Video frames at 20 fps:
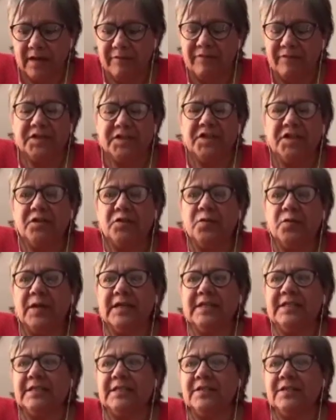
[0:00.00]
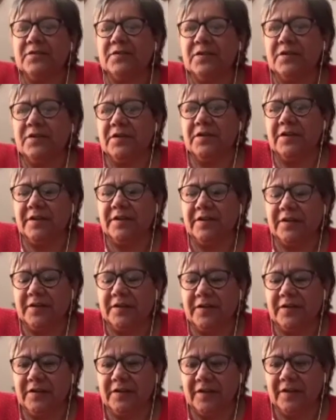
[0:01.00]
vision quests, or
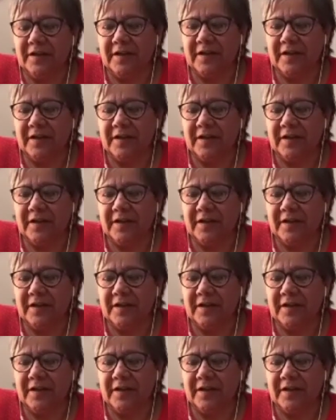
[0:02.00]
their